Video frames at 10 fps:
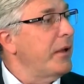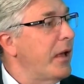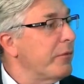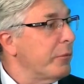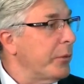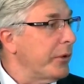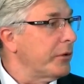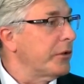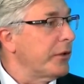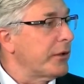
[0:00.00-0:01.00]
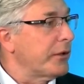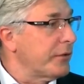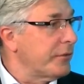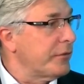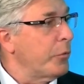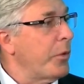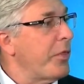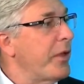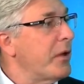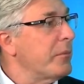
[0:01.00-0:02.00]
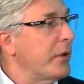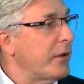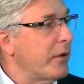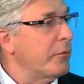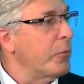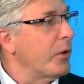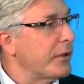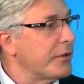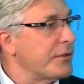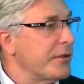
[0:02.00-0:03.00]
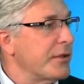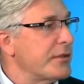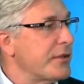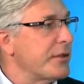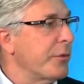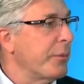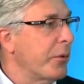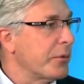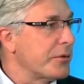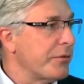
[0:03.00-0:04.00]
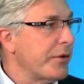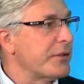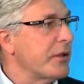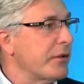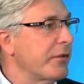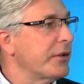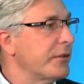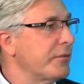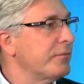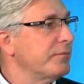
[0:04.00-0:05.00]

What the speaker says: and we connect with them and have more like a statistic reports, things like that.